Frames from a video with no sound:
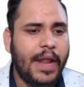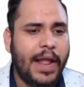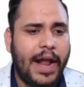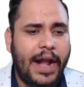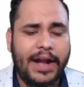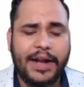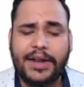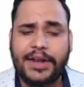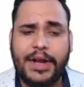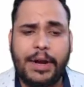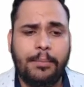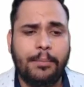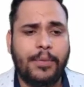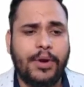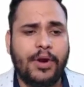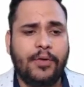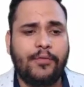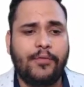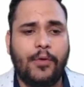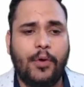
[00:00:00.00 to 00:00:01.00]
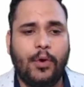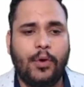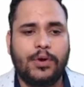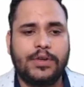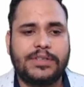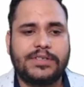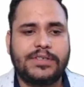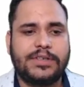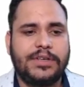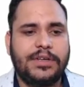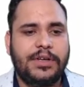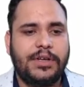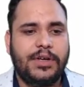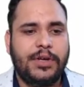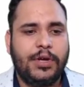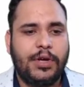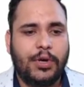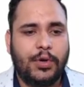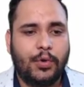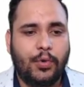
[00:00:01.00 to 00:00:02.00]
And the number of hosts,
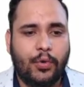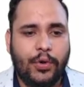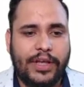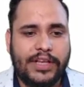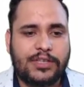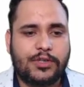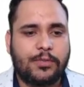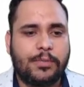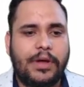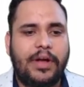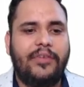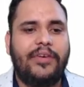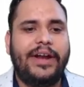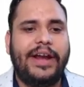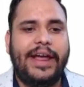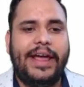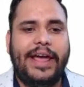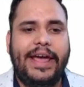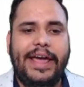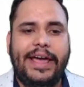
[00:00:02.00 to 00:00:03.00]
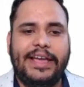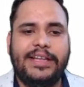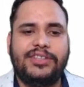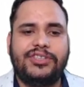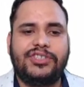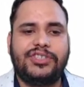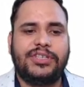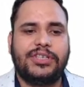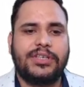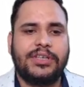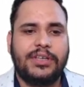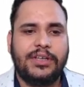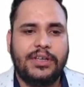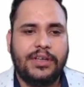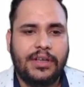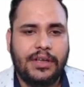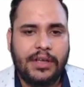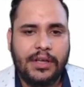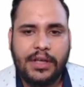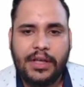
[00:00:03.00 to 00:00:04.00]
2 raised to power h.
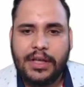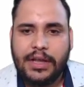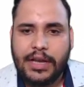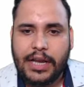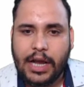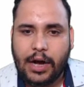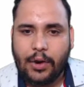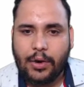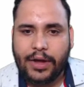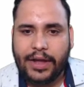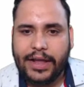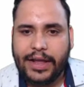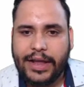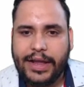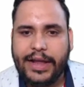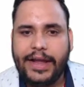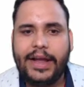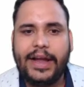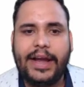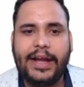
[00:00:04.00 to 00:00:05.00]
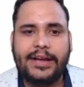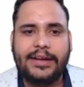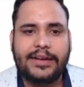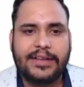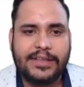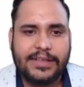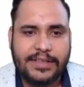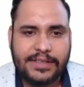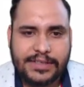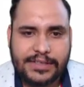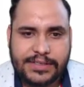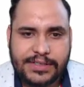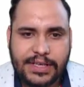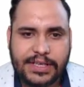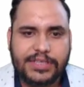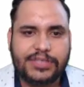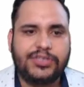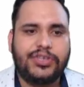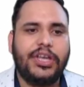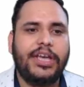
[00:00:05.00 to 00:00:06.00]
Now 8,
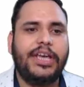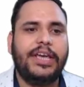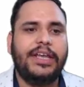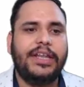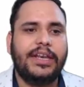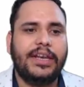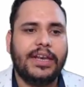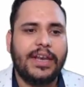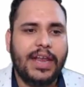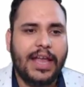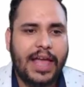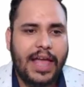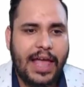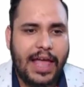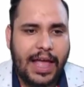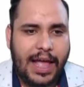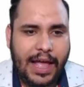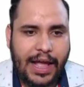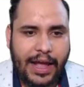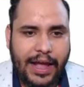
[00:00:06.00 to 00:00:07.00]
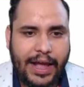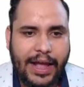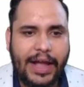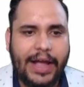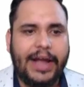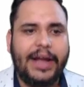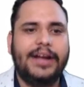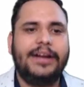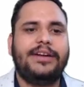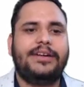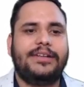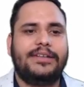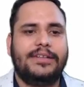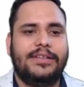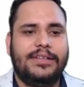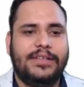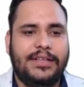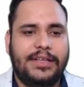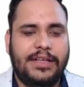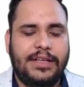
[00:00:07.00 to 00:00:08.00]
16 and
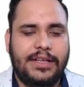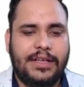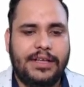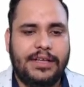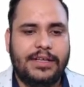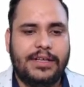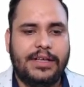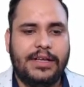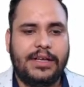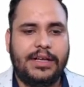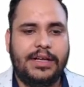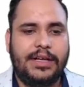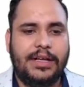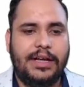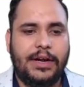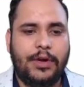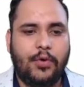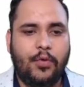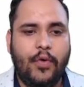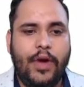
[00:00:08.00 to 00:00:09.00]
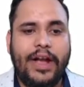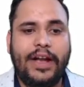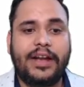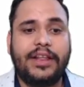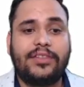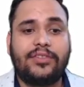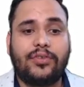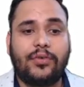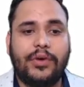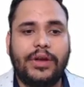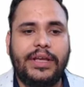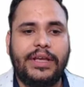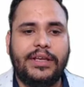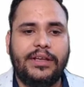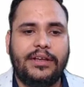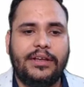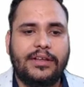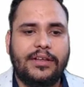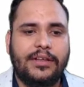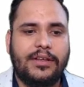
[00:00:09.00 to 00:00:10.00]

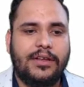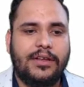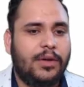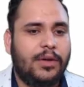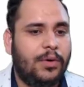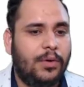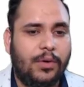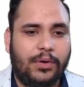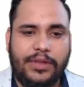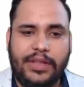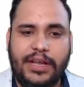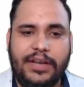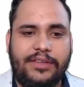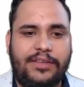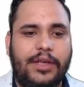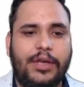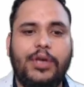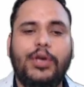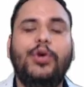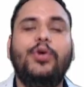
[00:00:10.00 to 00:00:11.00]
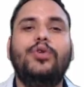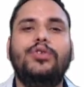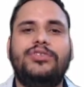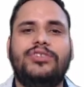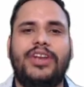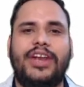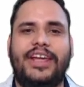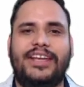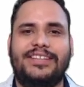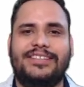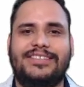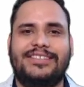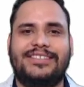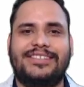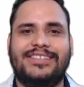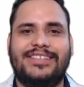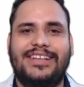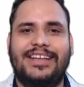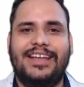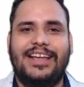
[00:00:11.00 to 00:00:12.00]
23. Oh, there is a huge range.
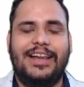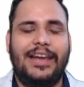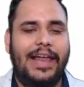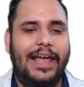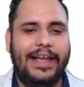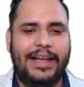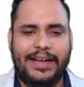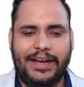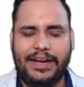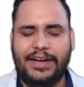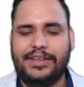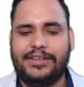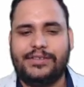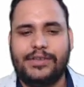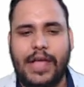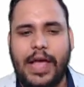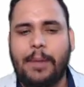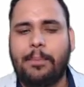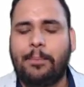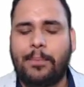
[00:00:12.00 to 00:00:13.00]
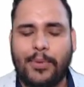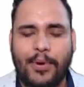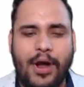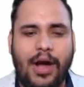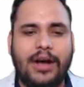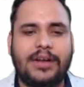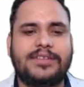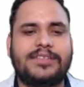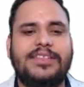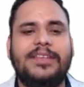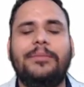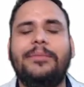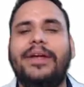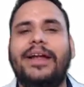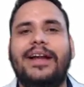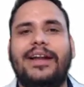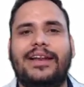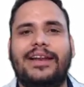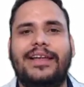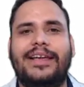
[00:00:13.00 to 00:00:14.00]
Like it is
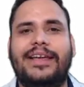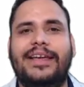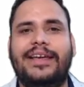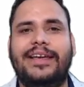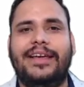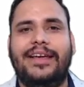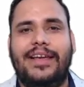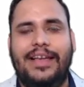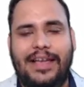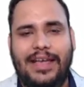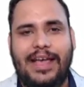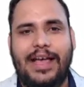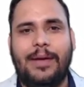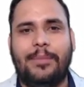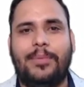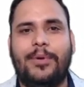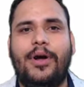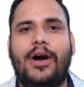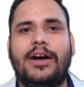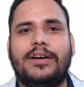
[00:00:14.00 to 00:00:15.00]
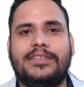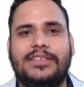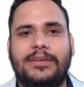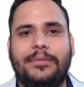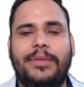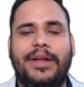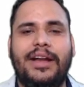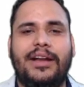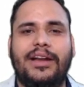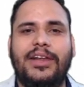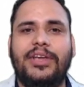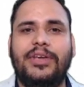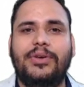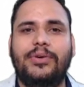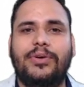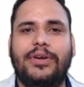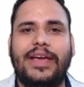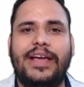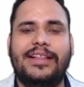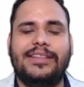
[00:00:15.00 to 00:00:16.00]
approximately
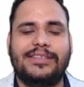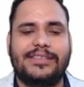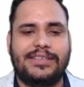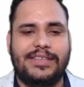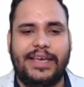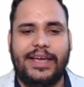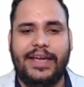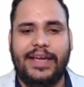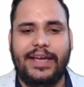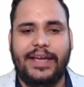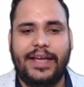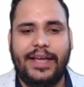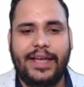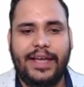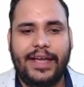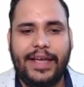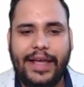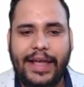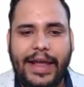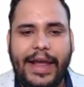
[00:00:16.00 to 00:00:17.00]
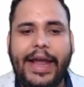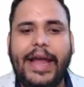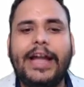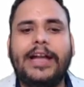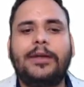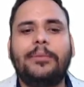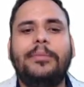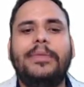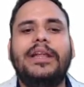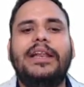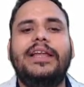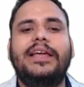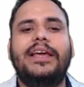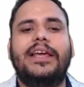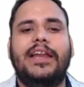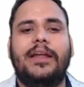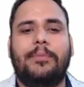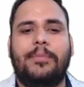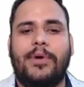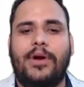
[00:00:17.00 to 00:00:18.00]
you can say 8
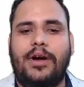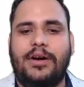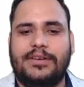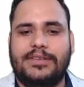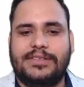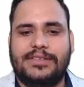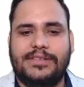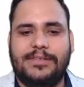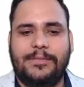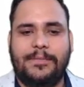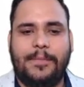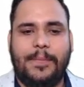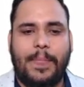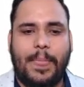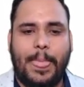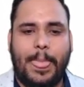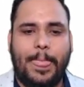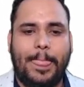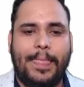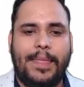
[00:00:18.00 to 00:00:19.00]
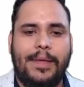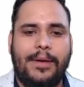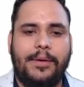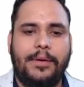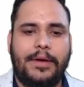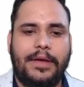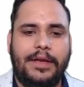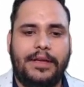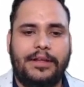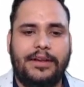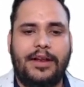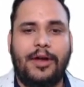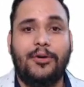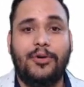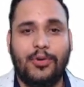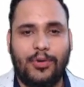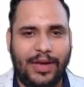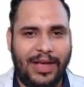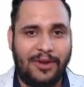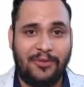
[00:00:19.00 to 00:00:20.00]
million approx. Okay, now
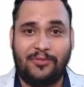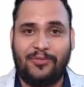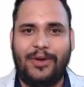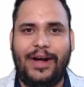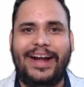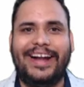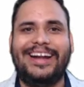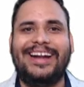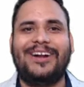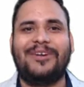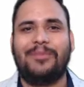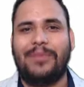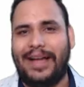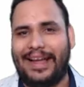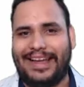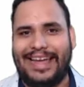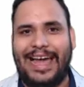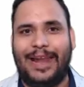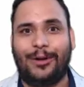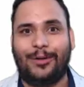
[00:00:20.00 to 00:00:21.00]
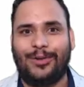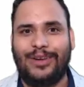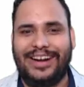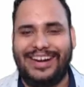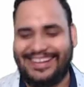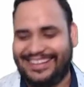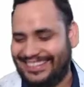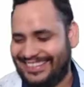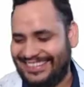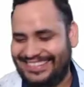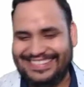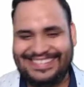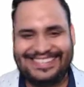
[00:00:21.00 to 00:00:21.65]
you can find it by calculator.